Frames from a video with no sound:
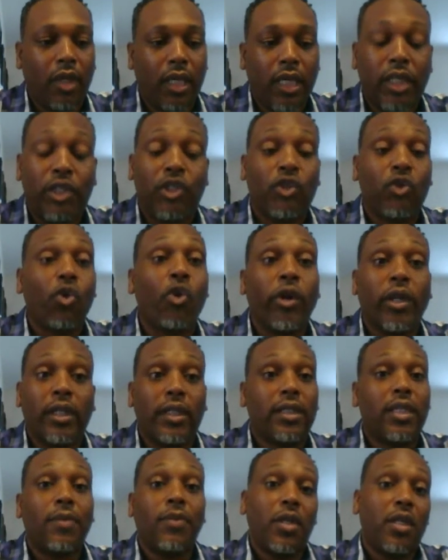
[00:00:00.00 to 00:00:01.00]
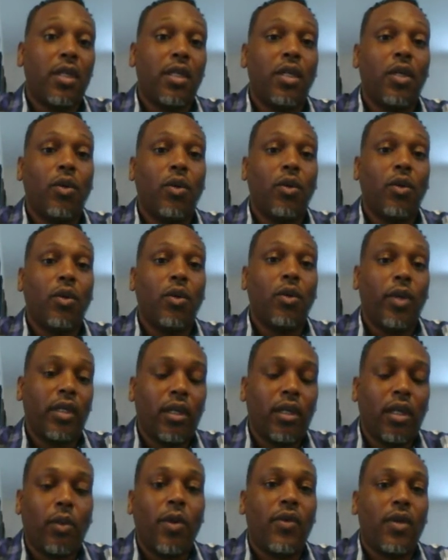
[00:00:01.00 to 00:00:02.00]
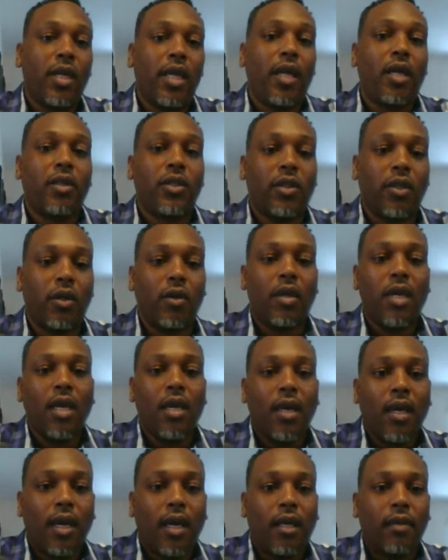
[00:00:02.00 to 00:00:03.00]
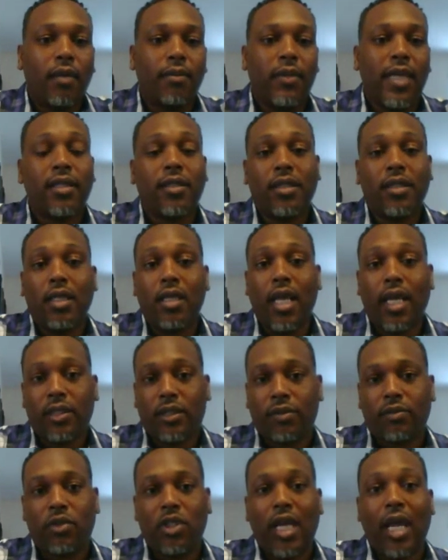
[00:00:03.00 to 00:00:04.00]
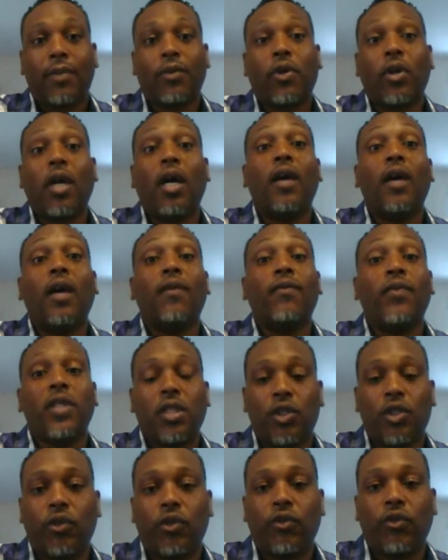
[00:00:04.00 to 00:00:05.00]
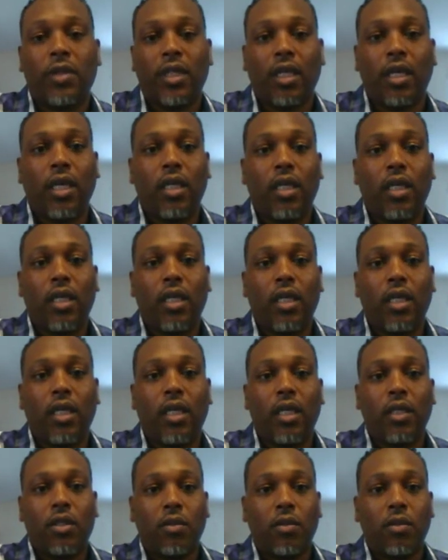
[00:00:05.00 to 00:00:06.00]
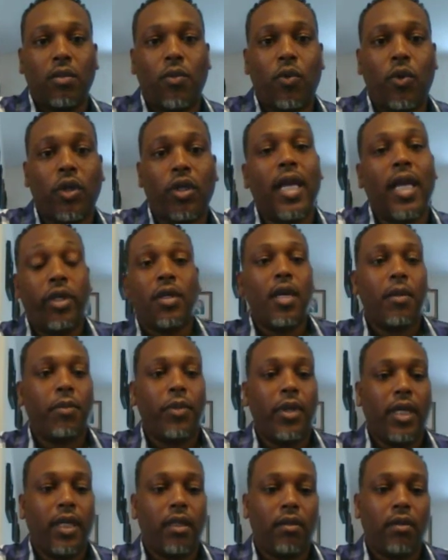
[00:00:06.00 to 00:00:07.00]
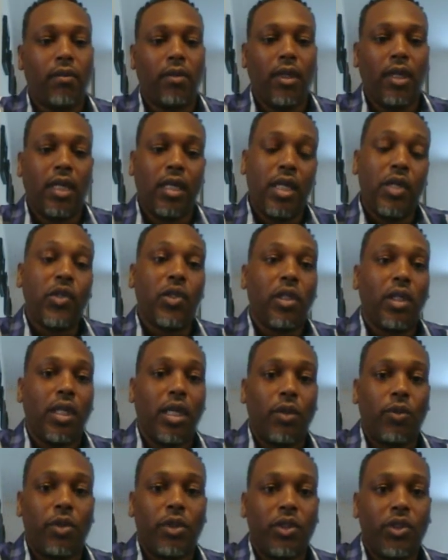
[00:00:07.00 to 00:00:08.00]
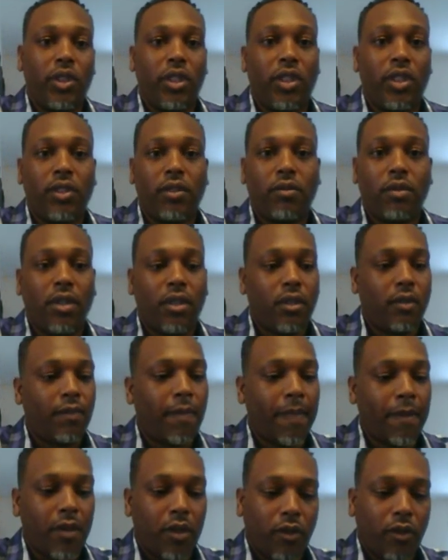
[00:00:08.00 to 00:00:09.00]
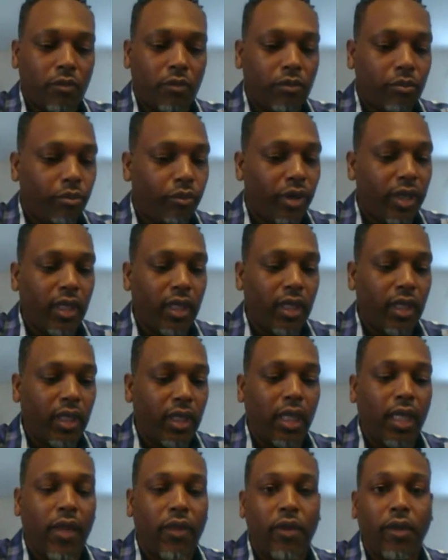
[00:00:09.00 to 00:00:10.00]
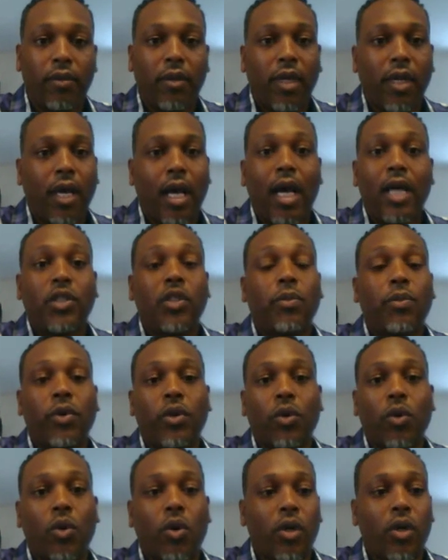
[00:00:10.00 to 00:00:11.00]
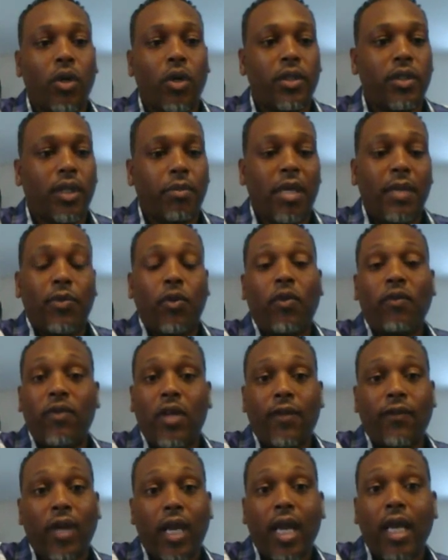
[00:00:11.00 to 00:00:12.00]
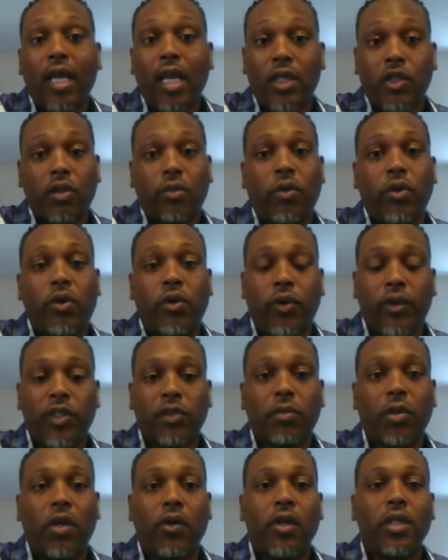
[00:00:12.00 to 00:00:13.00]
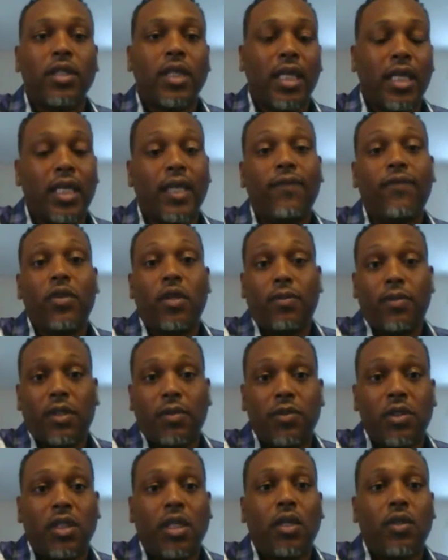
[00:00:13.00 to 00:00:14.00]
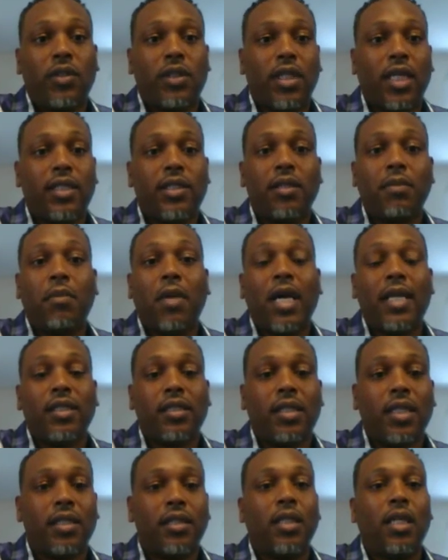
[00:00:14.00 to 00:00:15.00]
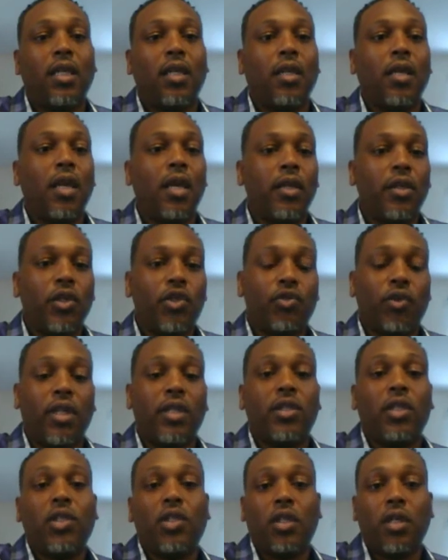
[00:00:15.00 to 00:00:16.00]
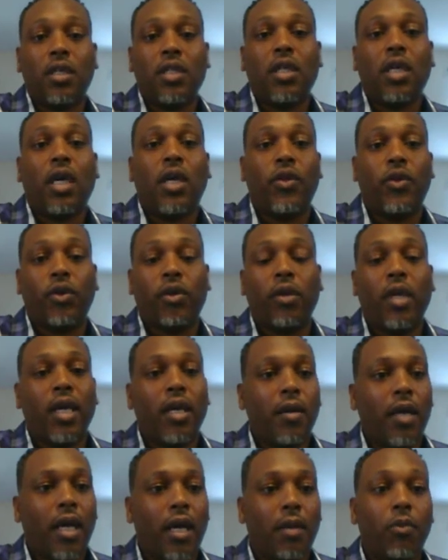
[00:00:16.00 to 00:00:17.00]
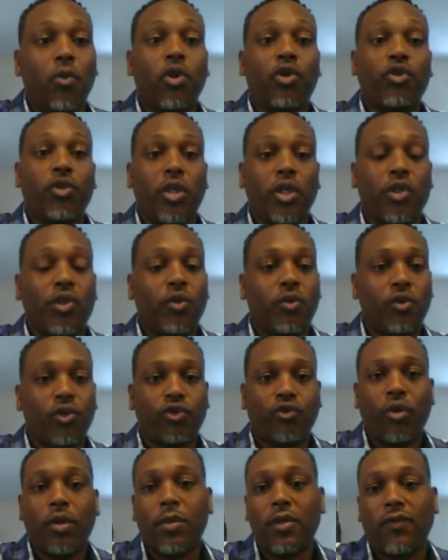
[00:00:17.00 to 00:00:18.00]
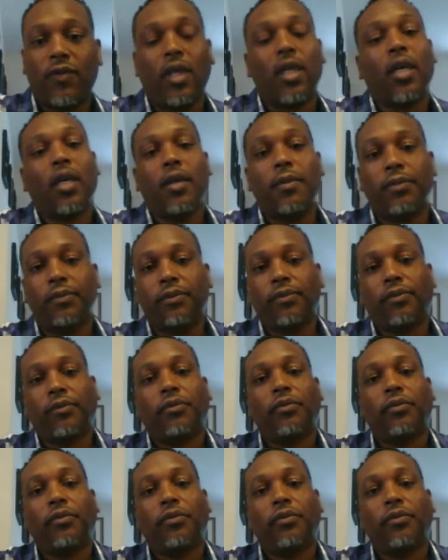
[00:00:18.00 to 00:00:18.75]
historically something to deal with, and we're dealing with it now. So that's the next chapter of the Synergy Group to get into the outreach. But initially, it was just to bring together entrepreneurs, people who've never had entrepreneur experience, and give them some skill sets and mindsets needed to transition into other more traditional streams of income.